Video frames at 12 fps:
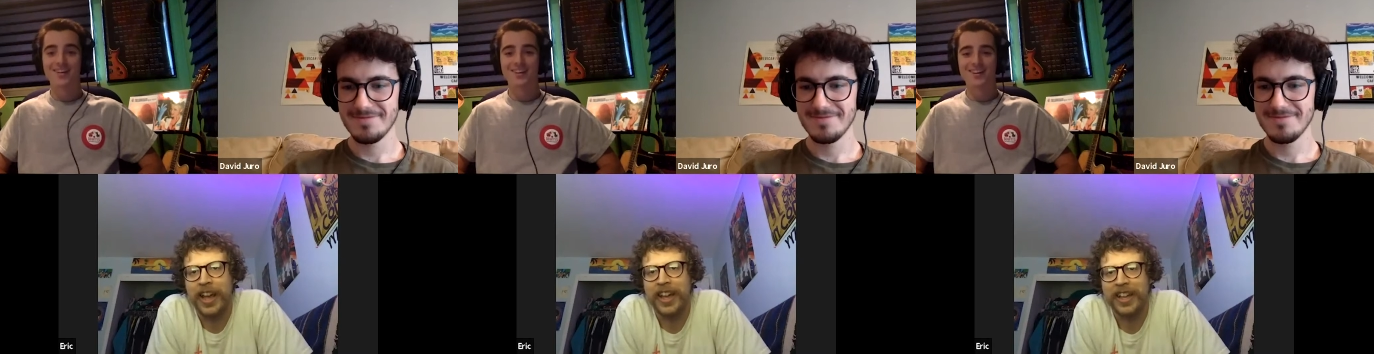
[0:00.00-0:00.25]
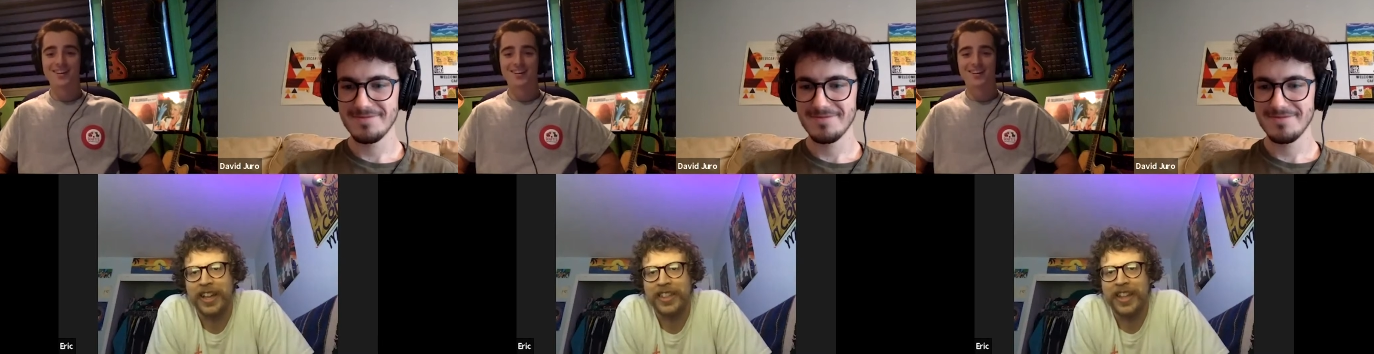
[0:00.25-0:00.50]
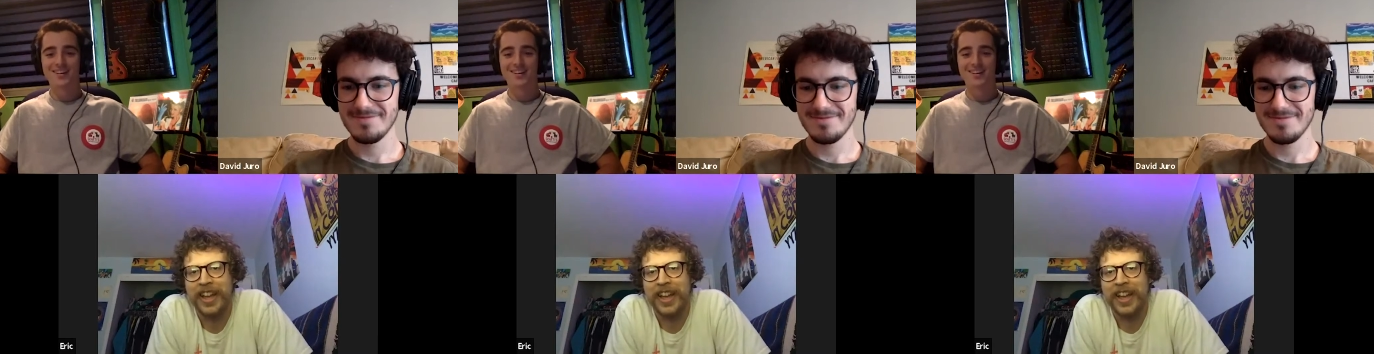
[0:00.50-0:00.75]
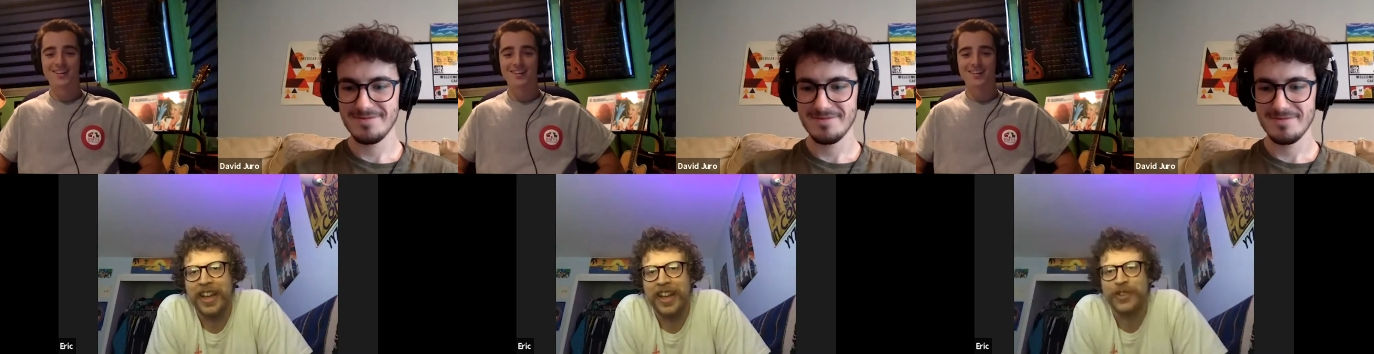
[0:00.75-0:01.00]
Speaker 1: I that
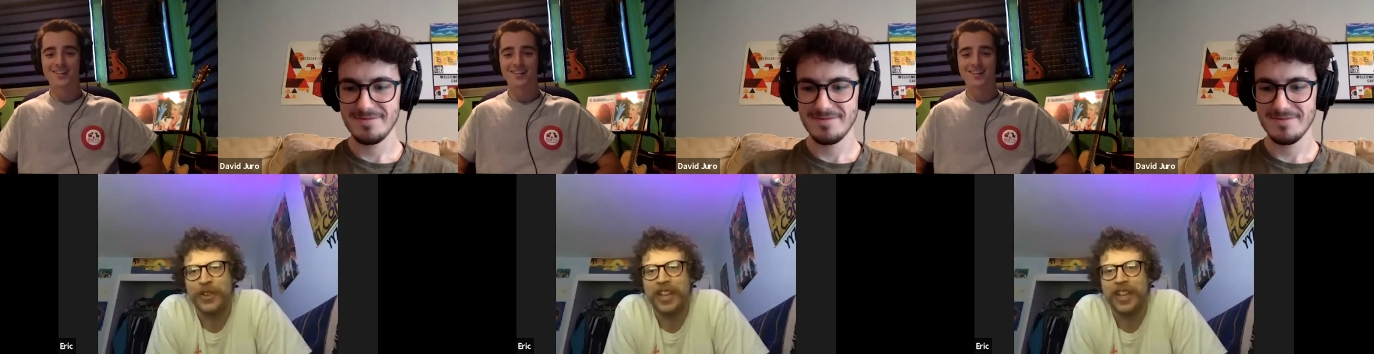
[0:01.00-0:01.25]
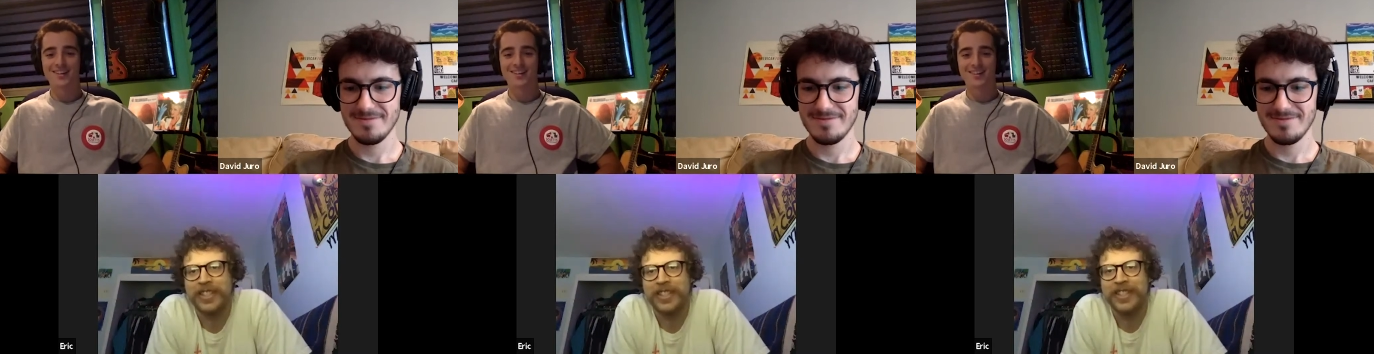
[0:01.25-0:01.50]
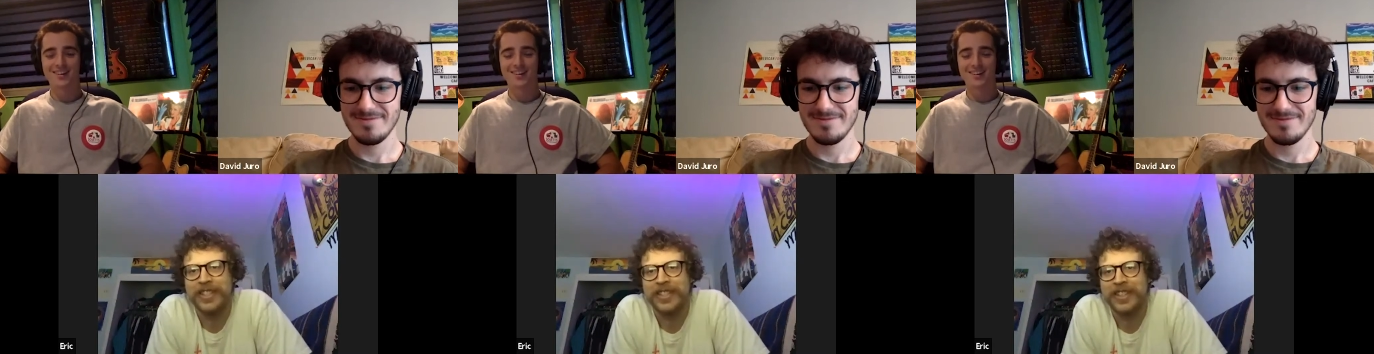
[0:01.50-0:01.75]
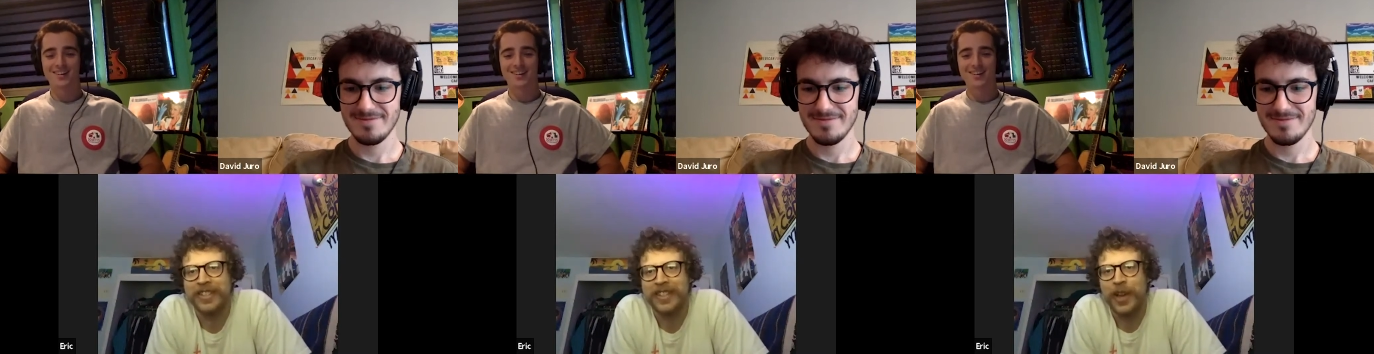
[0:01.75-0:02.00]
I took lessons
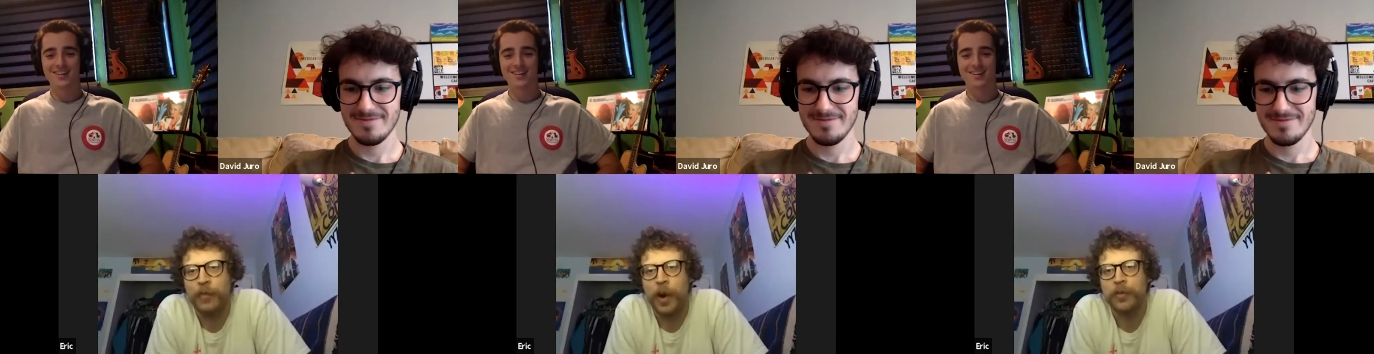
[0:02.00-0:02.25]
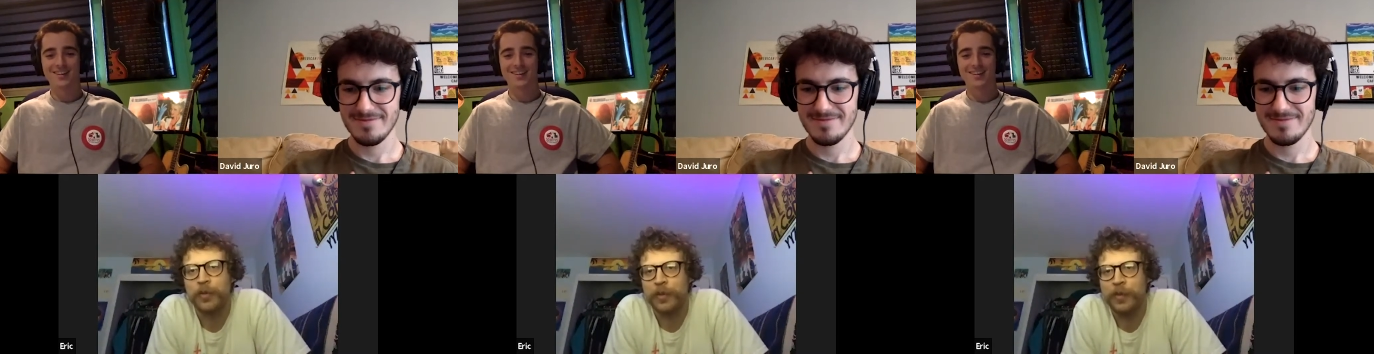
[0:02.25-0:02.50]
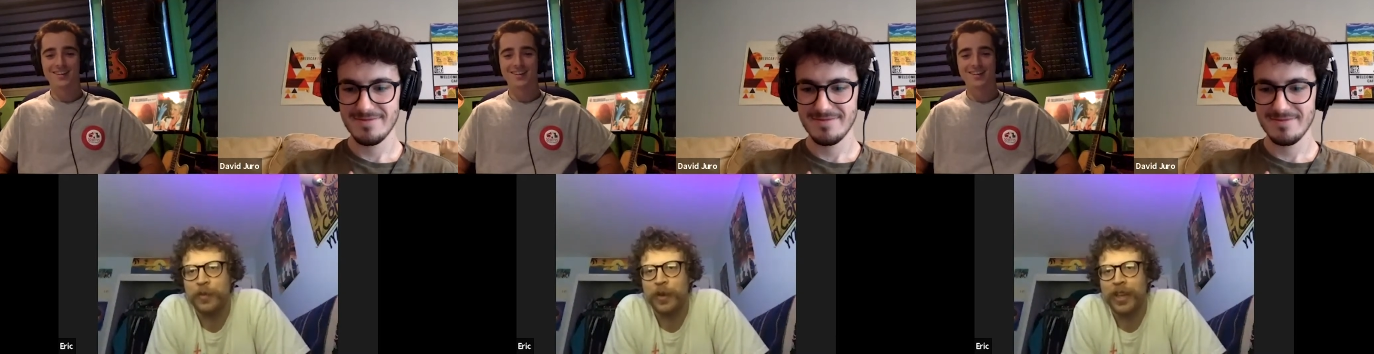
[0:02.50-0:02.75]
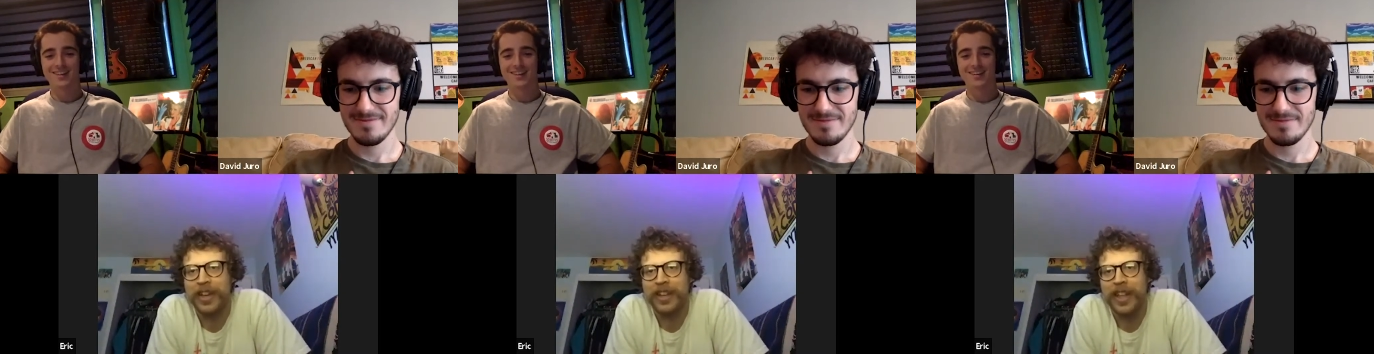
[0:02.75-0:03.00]
because I'd probably be
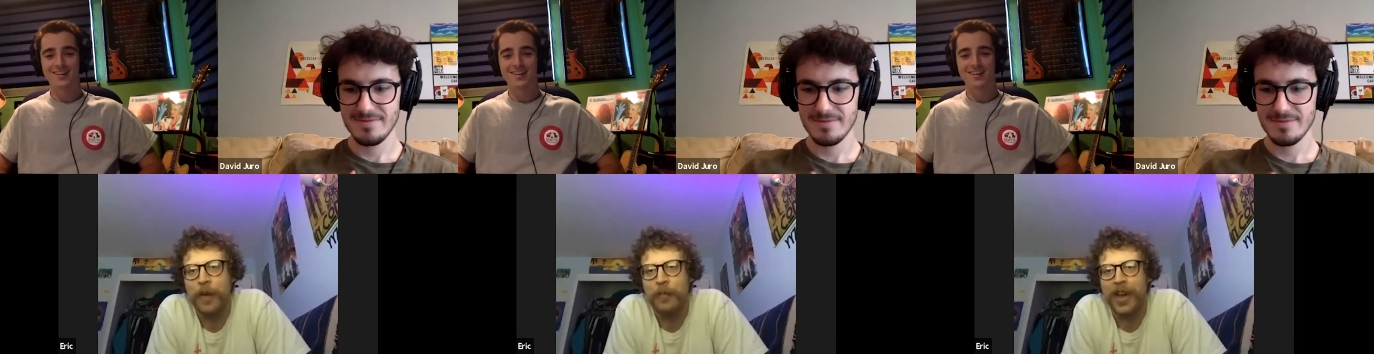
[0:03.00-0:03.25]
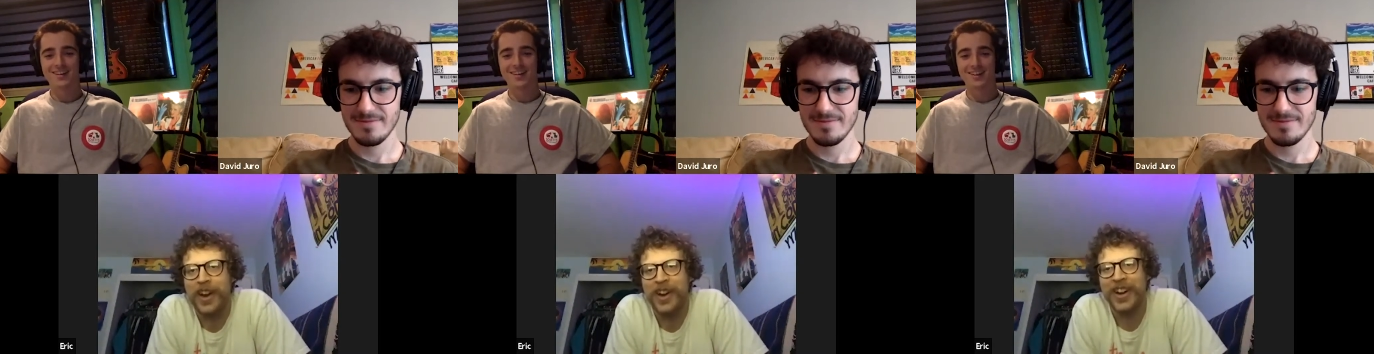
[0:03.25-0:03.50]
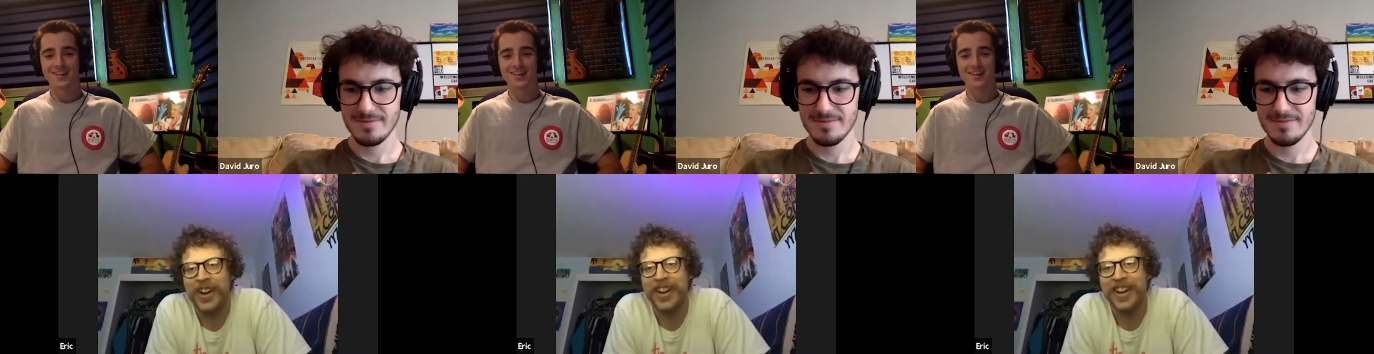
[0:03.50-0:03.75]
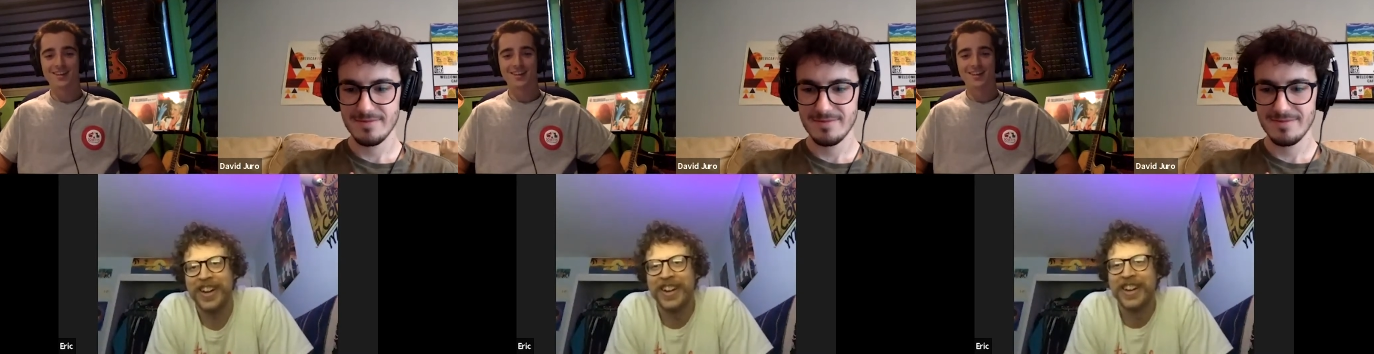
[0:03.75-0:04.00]
a lot
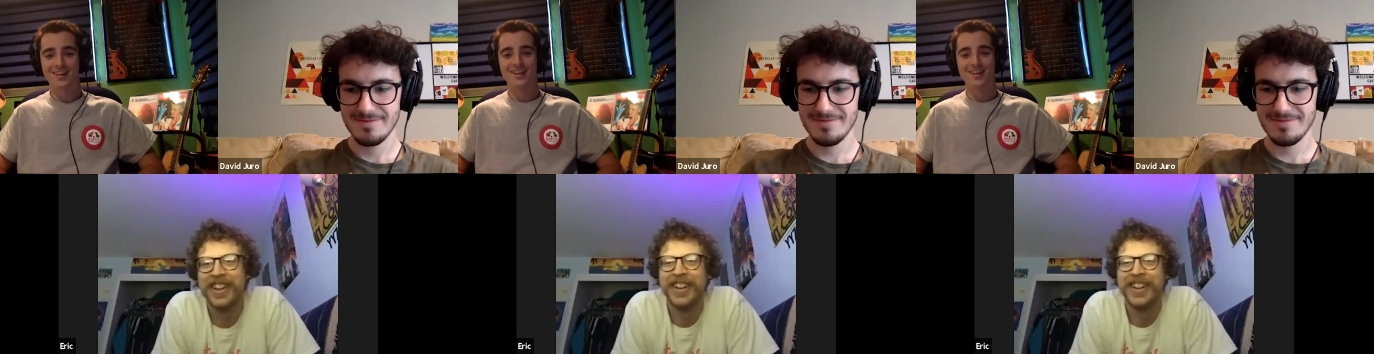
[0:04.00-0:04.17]
better.